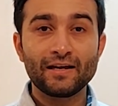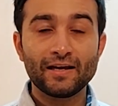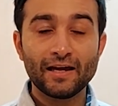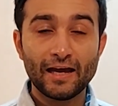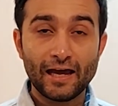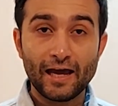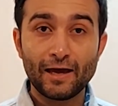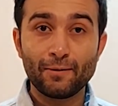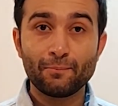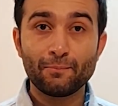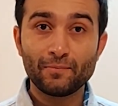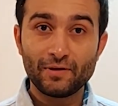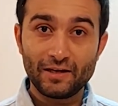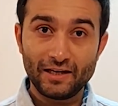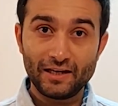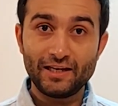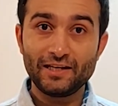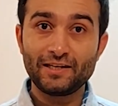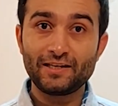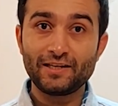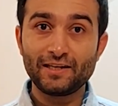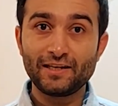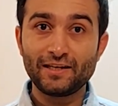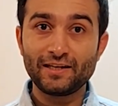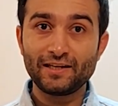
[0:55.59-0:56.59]
am
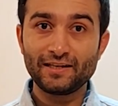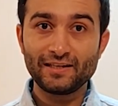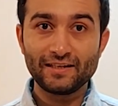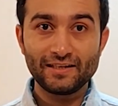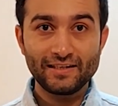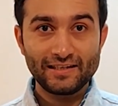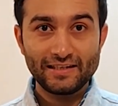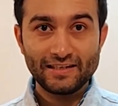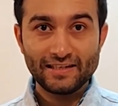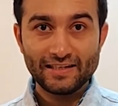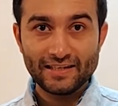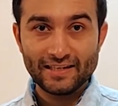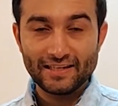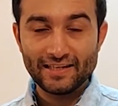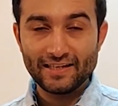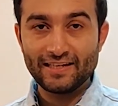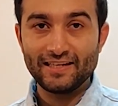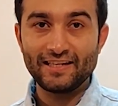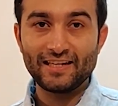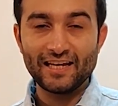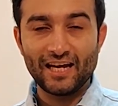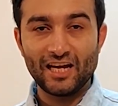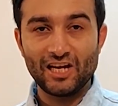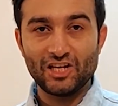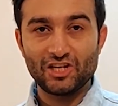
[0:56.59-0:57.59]
eating
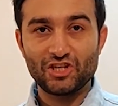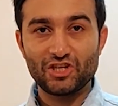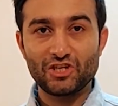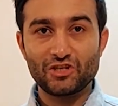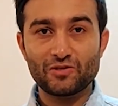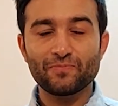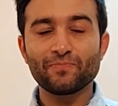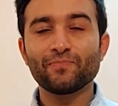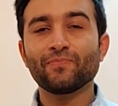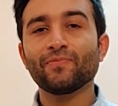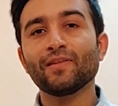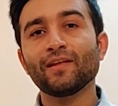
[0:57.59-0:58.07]
dash.